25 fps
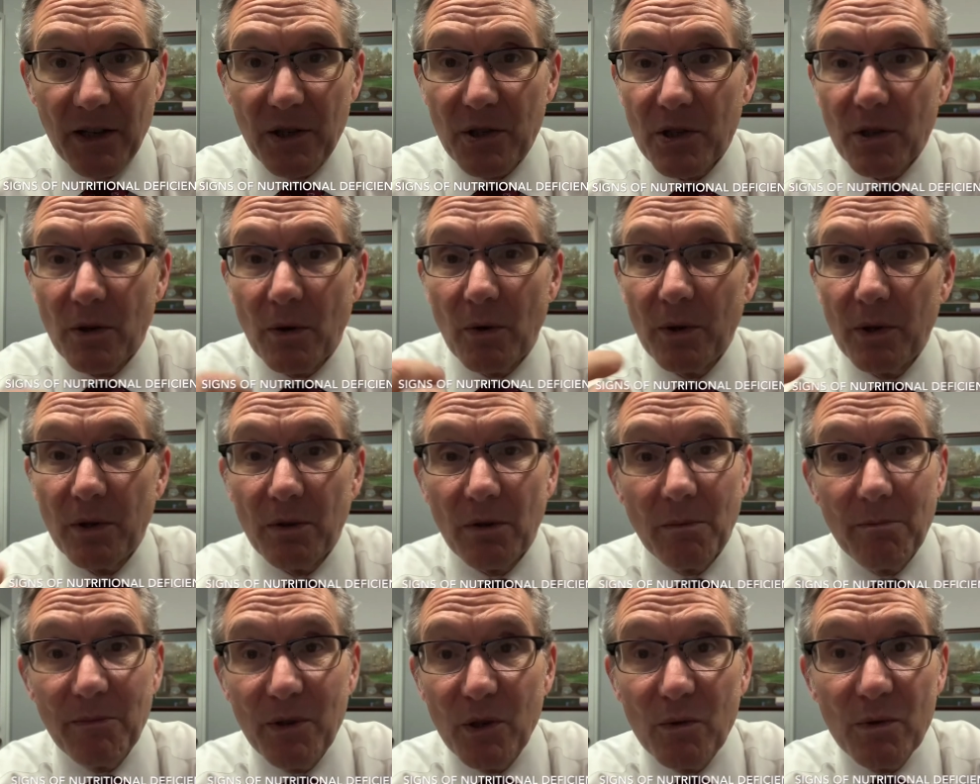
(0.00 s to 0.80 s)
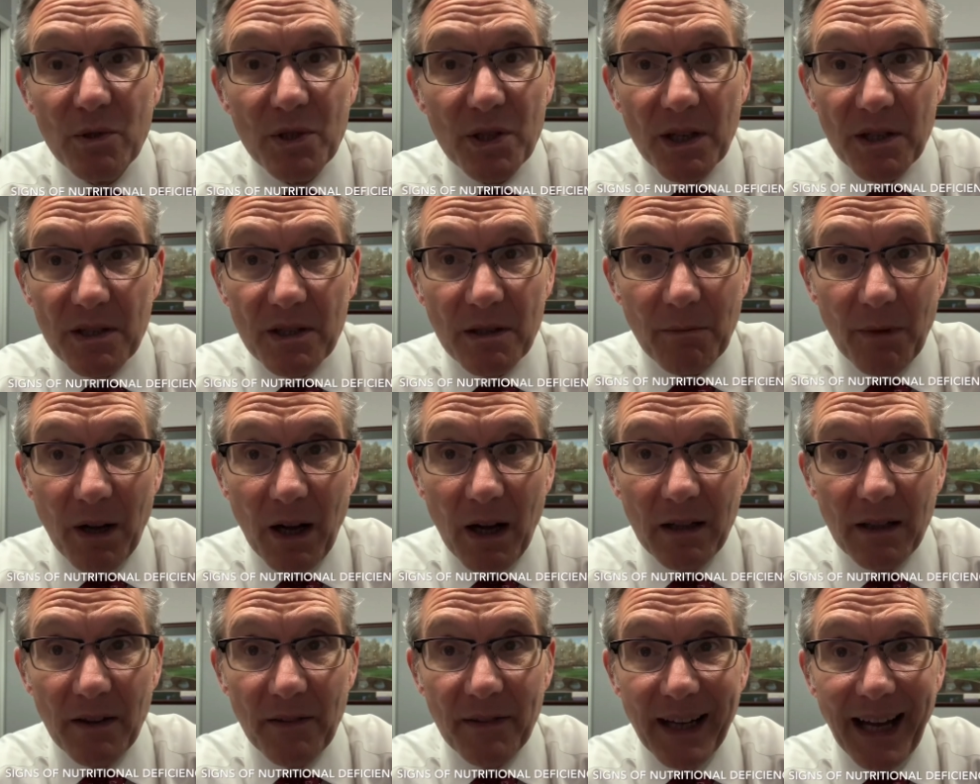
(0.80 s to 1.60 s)
So your immune system,
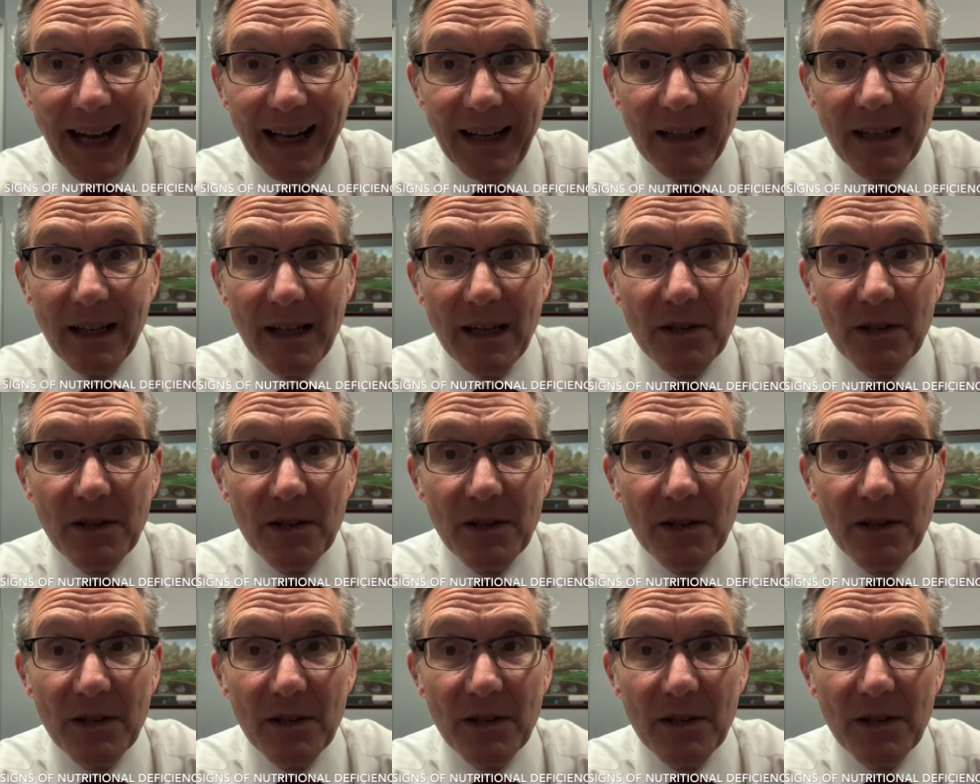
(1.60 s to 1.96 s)
all of that.